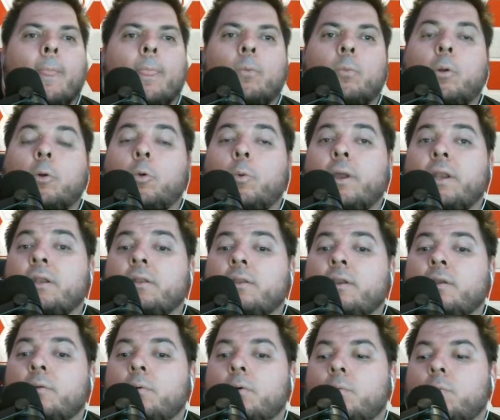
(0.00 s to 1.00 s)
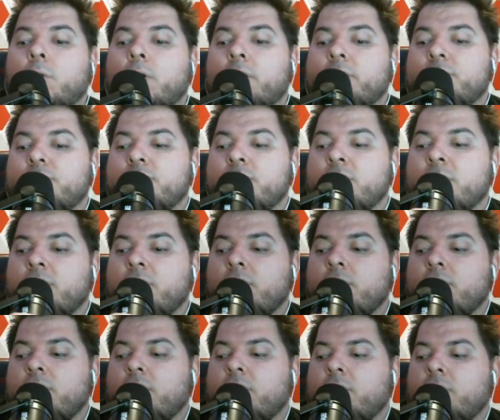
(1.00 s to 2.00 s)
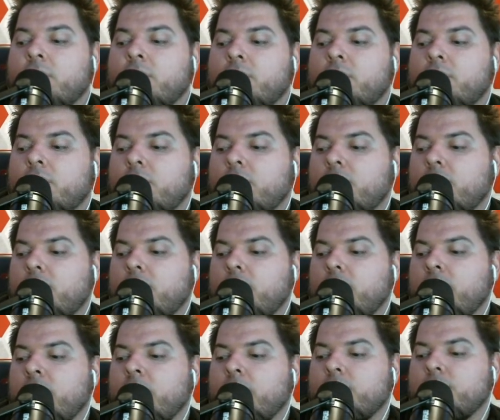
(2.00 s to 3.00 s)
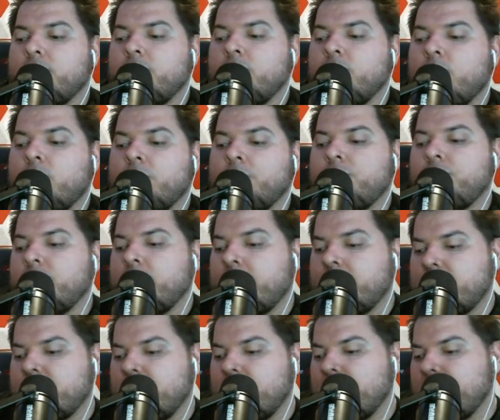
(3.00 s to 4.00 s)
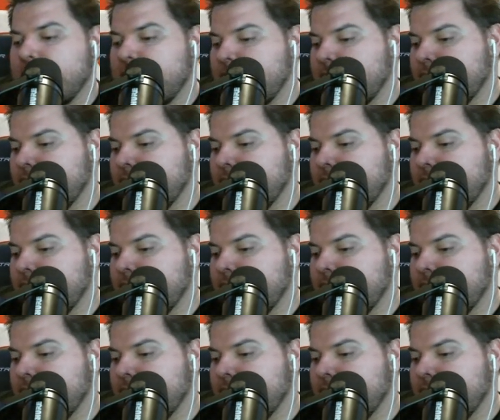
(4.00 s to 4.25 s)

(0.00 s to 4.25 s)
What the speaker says: While we're waiting, did anyone watch the EXU one shots yet?